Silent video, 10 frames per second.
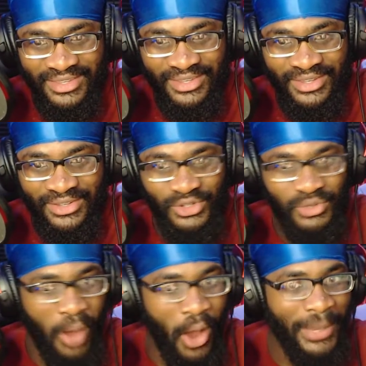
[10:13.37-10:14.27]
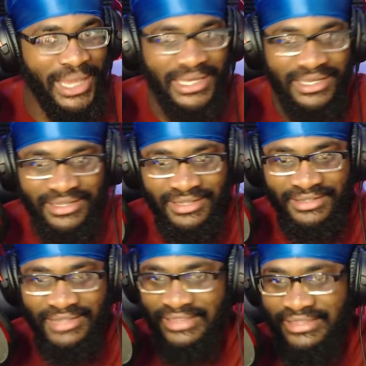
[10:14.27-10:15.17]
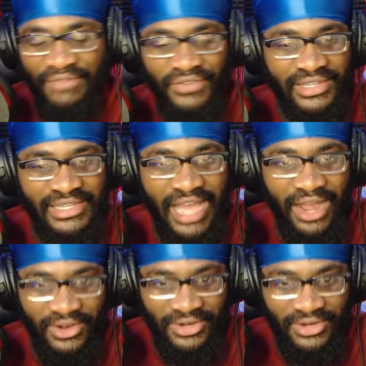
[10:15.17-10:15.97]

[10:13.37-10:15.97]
Tsubomi! They definitely got her.